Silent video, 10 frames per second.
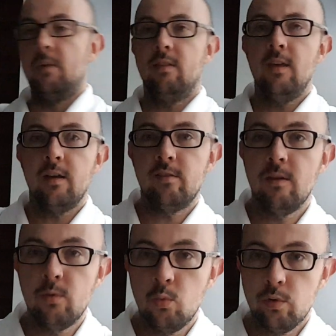
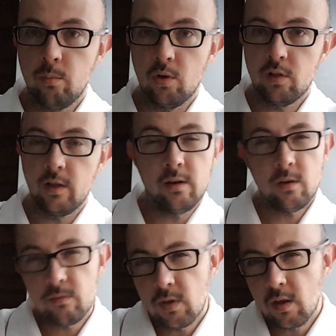TI7 water bottle. I don't
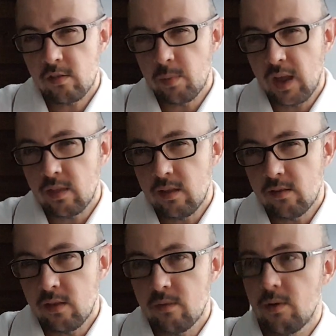know if you guys will be getting these
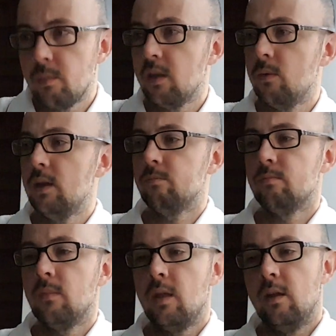at the event, by the way.
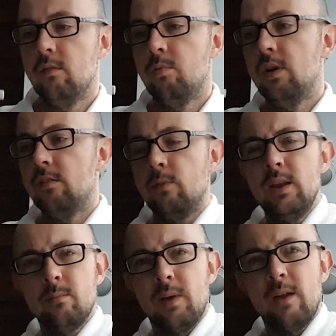It's pretty
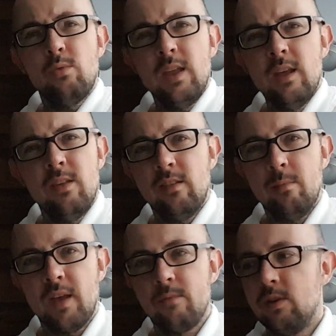sweet, but every year they
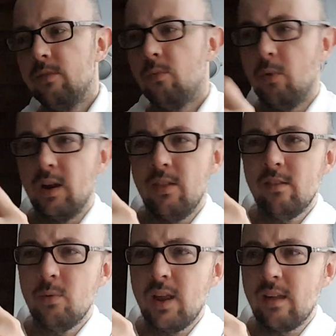seem to have a different one. And
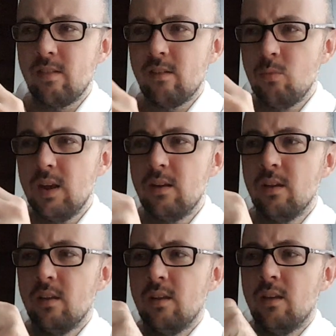this one has this weird
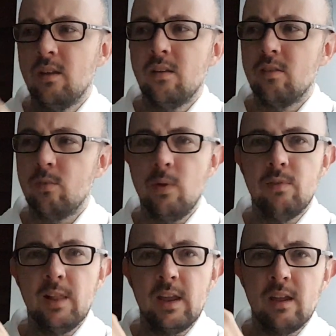
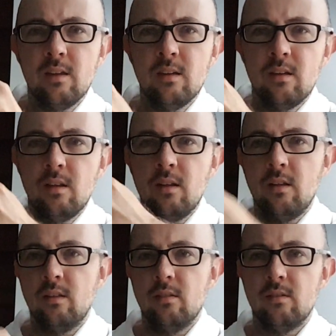swiveling,
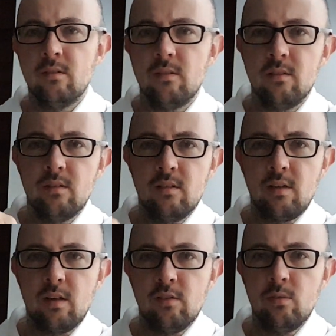it's
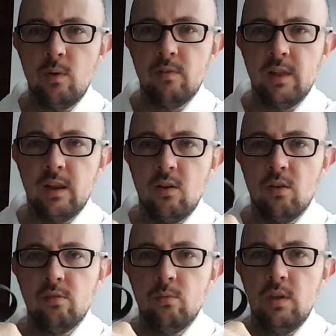like a swiveling
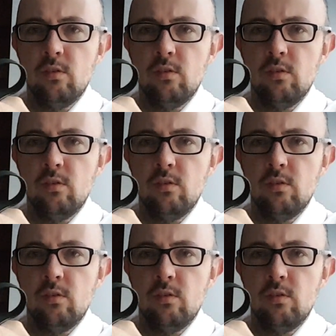nozzle.